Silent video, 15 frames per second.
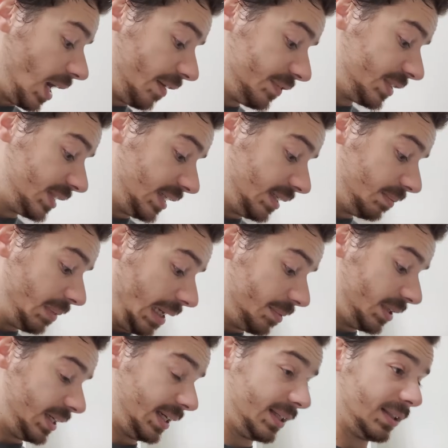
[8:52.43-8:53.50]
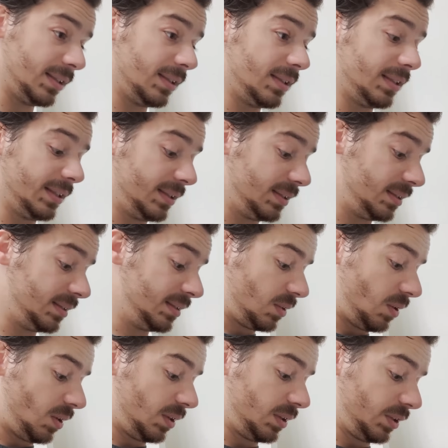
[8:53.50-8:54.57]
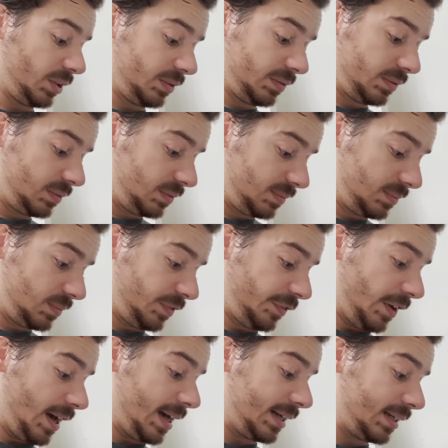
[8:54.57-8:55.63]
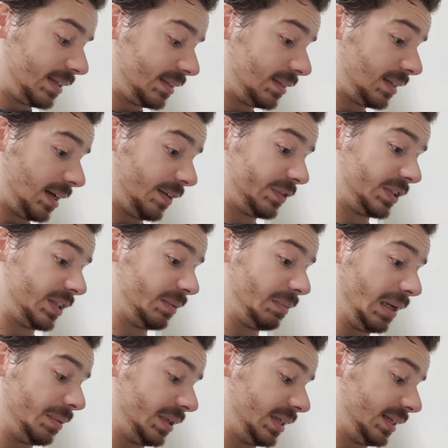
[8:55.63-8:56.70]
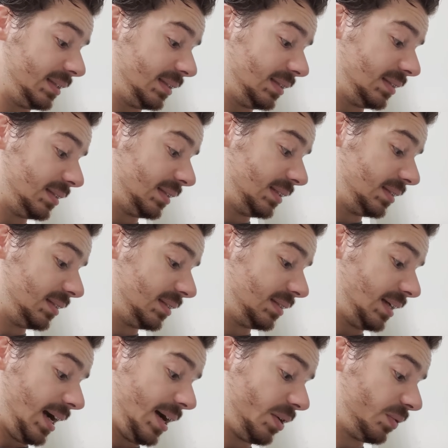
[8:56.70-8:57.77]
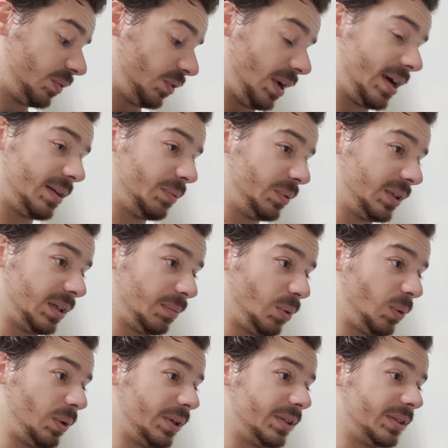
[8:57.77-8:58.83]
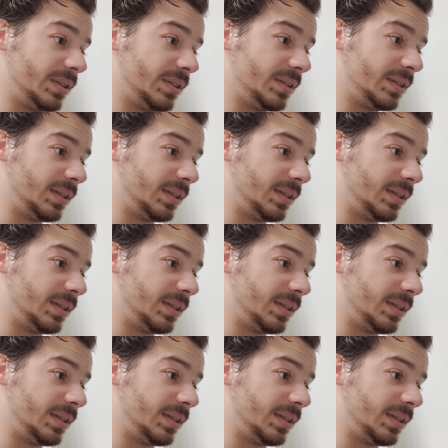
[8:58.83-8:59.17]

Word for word: I've seen baby kittens that are fine. I've seen baby kittens that die right when they're born.